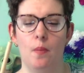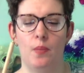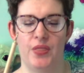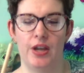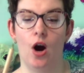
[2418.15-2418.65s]

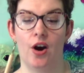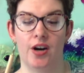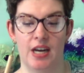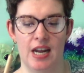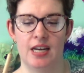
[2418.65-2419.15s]
but they are
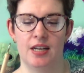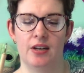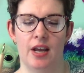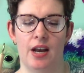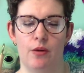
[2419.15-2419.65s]
Canadian.
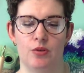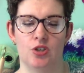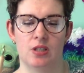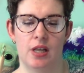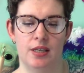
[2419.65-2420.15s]
And I was
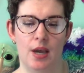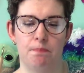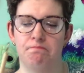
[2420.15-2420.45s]
just like, yep,